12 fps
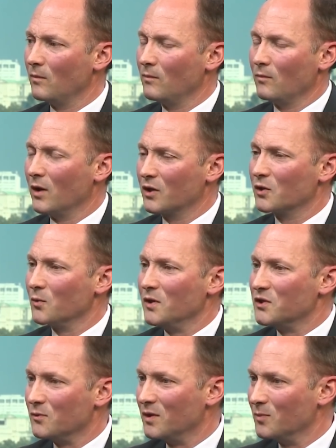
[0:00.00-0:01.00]
one could
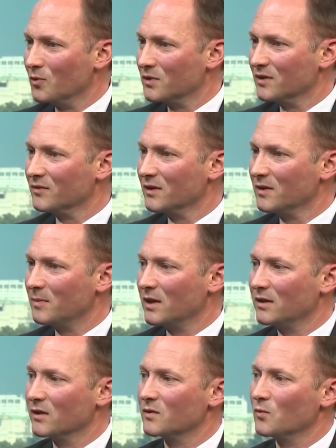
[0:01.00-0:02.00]
always do with more deal flow, but it
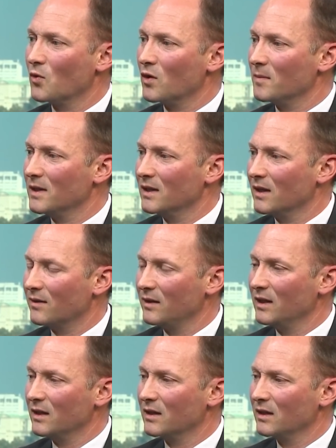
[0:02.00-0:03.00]
doesn't worry me. I
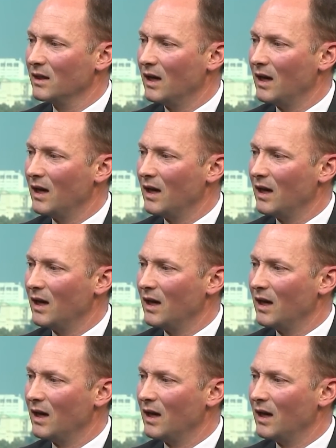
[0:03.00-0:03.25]
think